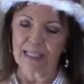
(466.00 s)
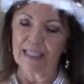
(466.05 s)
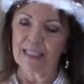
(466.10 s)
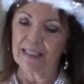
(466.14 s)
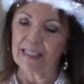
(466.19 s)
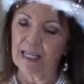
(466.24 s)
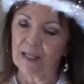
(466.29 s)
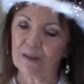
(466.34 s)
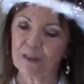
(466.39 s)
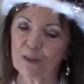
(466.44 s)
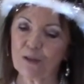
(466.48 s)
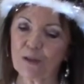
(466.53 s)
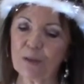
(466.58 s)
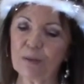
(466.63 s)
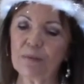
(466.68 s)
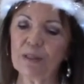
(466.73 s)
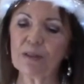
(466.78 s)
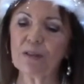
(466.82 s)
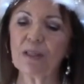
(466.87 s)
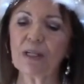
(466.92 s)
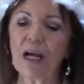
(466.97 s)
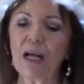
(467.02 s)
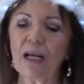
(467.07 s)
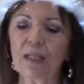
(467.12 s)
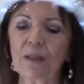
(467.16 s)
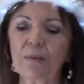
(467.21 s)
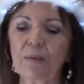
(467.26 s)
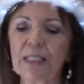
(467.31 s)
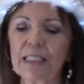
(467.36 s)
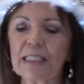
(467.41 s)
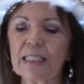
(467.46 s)
Now, in tribute to
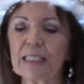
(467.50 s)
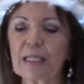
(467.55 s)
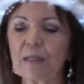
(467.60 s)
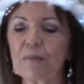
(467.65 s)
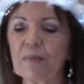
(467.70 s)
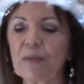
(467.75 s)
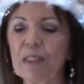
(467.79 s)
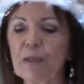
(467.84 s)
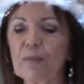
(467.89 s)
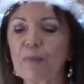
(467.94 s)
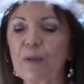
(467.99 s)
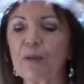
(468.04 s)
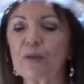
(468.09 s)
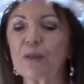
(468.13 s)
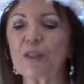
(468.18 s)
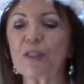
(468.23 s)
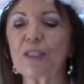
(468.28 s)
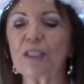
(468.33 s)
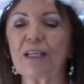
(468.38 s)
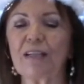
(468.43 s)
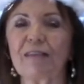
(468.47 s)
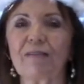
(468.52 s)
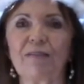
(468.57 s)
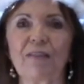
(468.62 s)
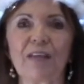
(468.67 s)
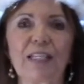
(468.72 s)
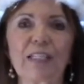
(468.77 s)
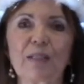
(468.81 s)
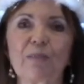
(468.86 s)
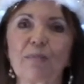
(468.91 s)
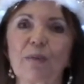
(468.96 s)
Halloween, someone posted on
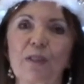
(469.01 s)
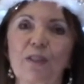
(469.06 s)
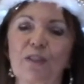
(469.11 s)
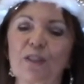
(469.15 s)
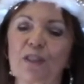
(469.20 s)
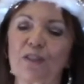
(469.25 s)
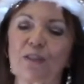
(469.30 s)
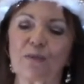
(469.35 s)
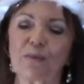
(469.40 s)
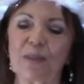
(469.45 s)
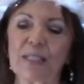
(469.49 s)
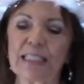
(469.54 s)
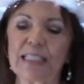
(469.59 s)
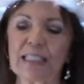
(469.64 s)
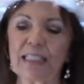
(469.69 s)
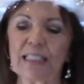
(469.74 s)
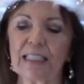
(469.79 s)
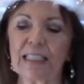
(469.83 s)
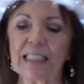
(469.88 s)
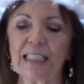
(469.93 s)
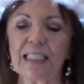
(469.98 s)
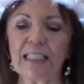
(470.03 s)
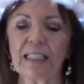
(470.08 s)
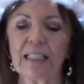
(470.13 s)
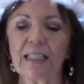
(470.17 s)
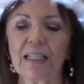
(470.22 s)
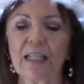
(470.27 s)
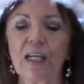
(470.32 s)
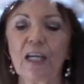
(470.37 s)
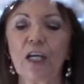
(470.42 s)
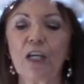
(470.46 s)
Facebook just recently,
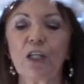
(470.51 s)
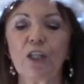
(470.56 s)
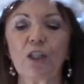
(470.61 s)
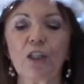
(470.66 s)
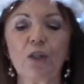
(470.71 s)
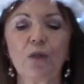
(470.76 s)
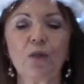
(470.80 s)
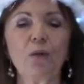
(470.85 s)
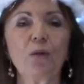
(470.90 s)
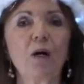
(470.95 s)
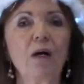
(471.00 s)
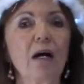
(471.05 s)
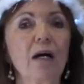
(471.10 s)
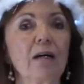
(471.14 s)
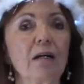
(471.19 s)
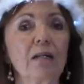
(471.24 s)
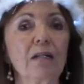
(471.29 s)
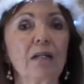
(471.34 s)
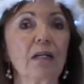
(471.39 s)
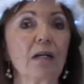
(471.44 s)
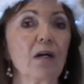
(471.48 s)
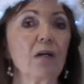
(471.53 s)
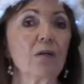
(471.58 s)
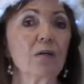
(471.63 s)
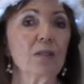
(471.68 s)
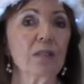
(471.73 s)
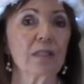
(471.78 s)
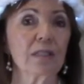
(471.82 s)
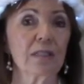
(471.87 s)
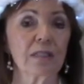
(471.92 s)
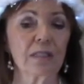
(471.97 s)
you are a
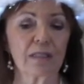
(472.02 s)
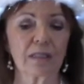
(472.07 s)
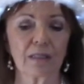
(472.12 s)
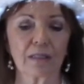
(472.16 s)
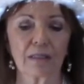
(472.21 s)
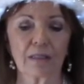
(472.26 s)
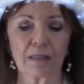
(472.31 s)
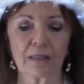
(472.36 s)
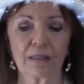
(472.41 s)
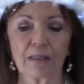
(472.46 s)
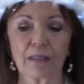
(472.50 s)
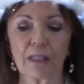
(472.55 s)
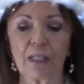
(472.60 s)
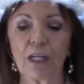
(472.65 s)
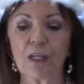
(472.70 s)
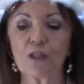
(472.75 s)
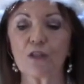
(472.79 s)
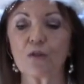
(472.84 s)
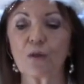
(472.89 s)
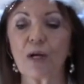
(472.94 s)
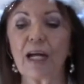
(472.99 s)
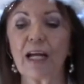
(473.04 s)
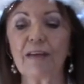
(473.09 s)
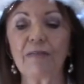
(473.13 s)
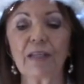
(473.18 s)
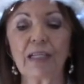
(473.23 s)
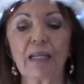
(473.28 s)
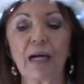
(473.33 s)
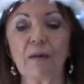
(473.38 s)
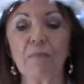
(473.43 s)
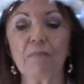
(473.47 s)
ghost
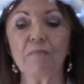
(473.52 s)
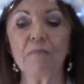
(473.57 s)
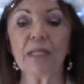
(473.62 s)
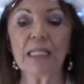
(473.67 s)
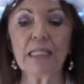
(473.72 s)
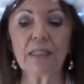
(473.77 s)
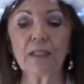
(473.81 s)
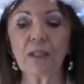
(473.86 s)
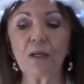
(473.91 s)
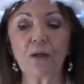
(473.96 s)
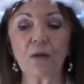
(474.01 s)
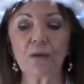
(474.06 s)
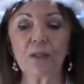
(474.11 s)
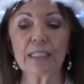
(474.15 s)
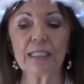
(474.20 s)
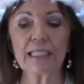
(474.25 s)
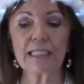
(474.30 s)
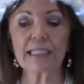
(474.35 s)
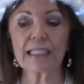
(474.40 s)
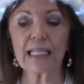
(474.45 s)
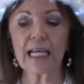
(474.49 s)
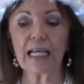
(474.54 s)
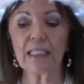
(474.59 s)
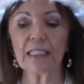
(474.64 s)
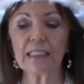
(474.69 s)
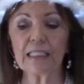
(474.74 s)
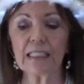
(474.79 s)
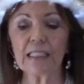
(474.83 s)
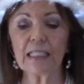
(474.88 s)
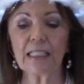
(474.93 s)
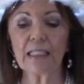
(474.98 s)
driving a meat-coated
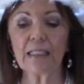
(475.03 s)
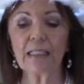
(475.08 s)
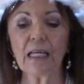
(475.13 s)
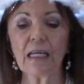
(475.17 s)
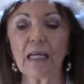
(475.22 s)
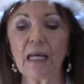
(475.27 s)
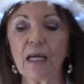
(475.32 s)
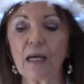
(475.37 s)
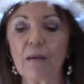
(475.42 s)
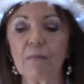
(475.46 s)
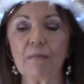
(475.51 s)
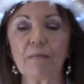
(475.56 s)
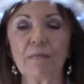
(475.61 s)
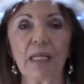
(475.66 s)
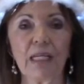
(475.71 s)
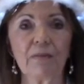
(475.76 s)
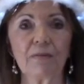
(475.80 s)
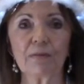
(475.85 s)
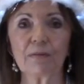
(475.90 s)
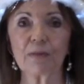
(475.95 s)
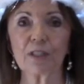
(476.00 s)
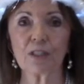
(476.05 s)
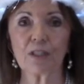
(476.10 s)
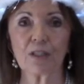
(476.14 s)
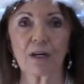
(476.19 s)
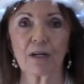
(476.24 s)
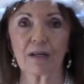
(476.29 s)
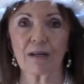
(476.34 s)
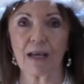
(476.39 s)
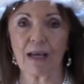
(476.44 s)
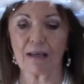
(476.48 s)
skeleton made from
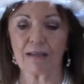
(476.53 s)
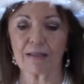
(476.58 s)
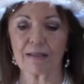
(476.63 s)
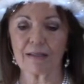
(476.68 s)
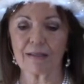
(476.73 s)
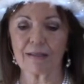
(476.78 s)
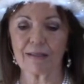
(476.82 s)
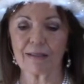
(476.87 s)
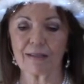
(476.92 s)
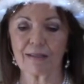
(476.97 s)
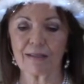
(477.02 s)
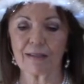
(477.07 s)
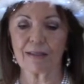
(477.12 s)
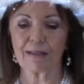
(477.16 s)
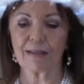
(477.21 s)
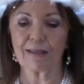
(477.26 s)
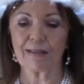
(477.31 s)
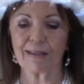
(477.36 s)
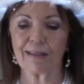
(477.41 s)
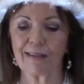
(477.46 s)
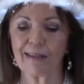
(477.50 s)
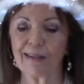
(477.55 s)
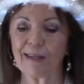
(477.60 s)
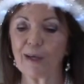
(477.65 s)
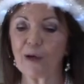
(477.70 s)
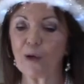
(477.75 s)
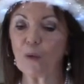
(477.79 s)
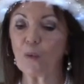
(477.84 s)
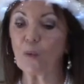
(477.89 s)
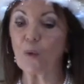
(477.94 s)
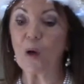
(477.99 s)
stardust,
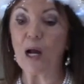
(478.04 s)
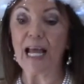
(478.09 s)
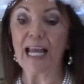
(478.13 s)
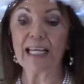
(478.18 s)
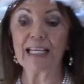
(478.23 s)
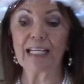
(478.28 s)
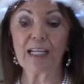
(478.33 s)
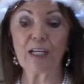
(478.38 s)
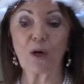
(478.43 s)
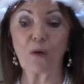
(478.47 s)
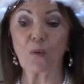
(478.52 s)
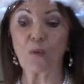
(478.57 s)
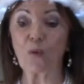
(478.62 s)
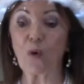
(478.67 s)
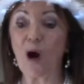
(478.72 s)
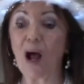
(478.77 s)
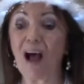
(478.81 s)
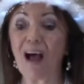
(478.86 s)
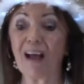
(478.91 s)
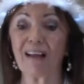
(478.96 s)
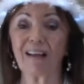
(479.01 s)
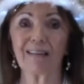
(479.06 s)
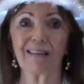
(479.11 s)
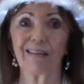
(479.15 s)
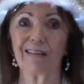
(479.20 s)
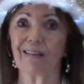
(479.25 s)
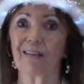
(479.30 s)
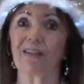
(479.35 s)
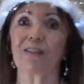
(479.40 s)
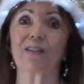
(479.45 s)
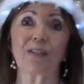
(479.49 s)
riding a rock
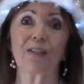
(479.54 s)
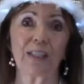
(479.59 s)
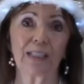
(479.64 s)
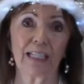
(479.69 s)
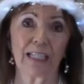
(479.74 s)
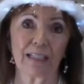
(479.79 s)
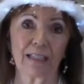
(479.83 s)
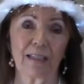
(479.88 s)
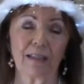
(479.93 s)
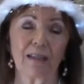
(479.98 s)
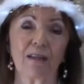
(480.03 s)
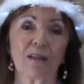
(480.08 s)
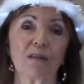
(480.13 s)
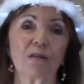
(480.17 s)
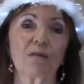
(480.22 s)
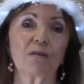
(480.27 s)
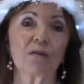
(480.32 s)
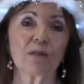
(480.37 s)
hurtling through